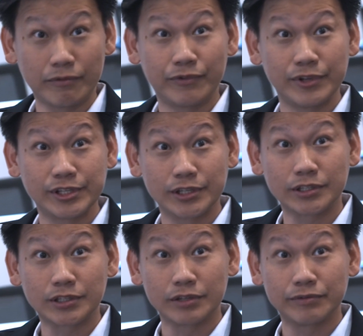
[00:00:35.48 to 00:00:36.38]
right from the
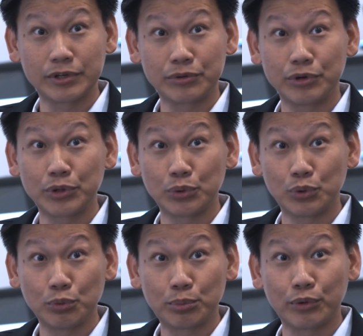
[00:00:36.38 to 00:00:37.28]
computers to the
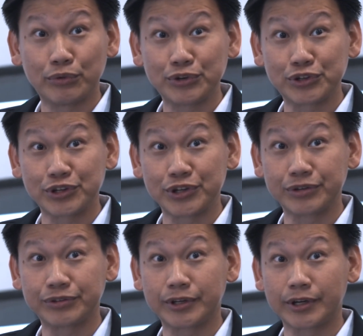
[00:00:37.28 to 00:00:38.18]
networks to the way
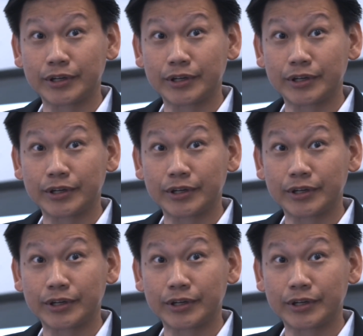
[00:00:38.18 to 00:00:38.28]
we work.